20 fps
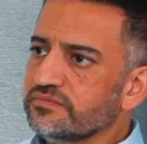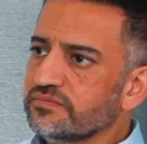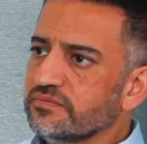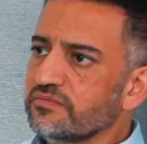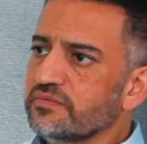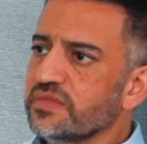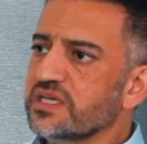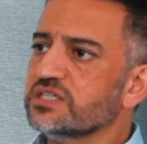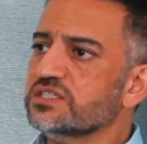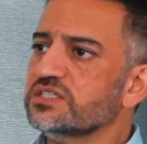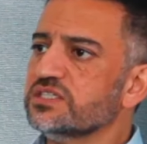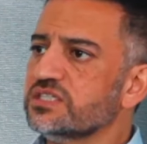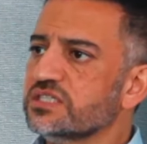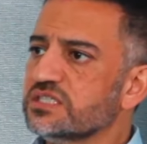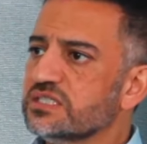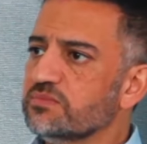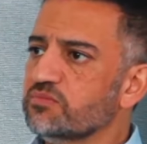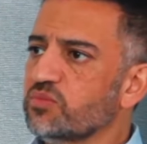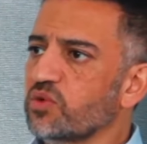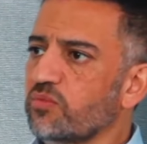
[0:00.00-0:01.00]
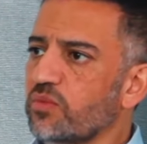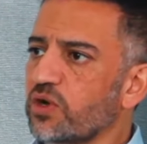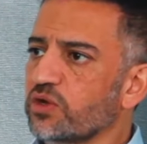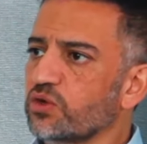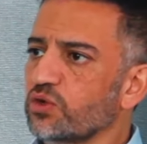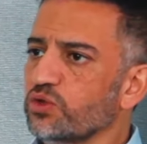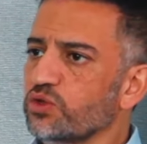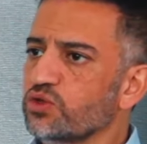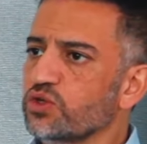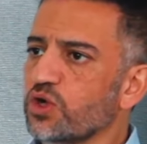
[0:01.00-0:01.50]
Without, because it's a simple
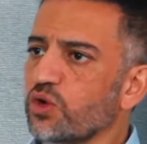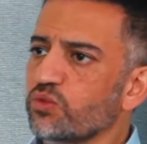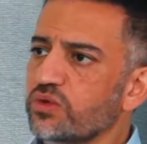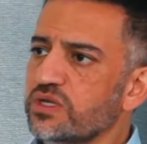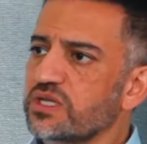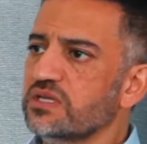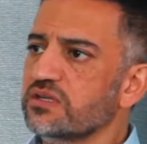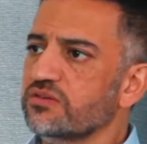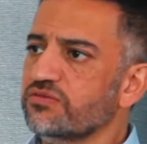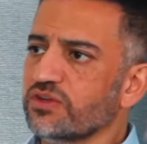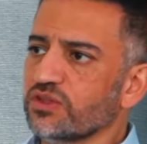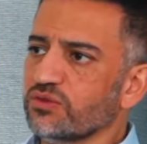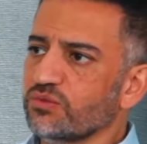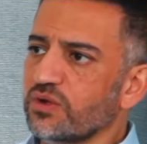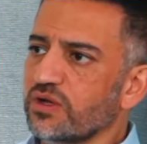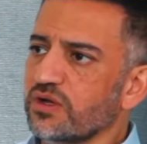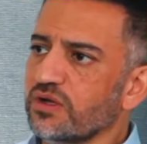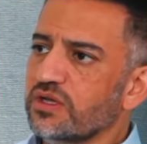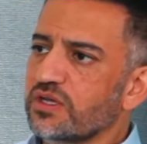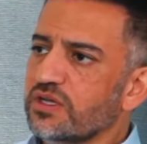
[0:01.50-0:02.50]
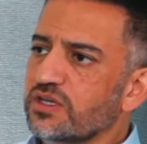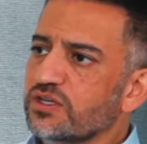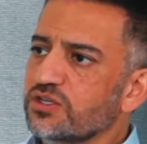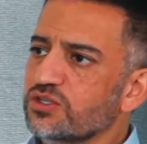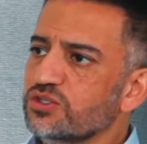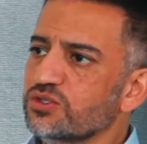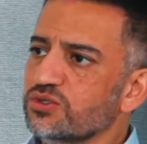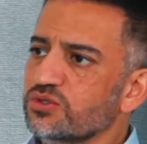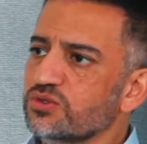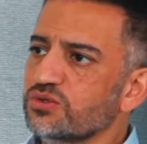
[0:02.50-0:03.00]
model. You don't need a fatwa
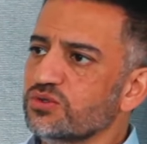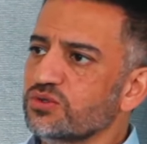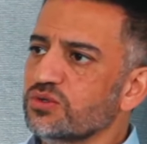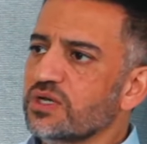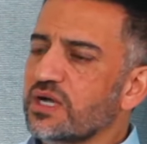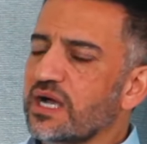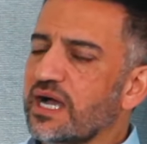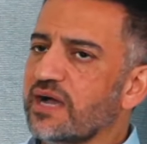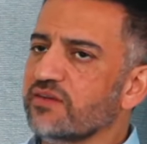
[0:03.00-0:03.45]
to yeah.